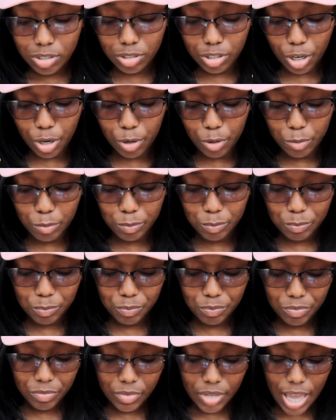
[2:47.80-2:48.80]
So
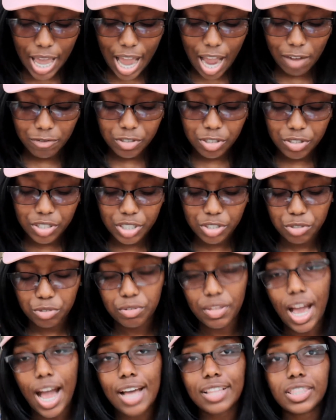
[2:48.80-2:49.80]
after they
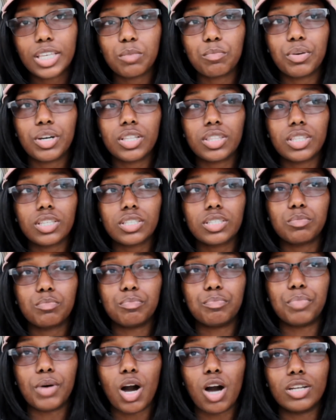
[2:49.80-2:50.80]
do that, they put this
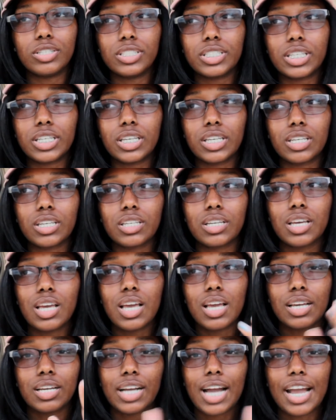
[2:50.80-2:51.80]
bonding
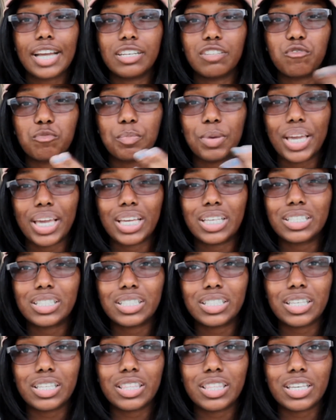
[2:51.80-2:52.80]
kind of
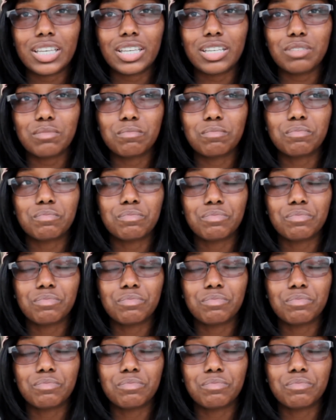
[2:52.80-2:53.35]
pasty thing,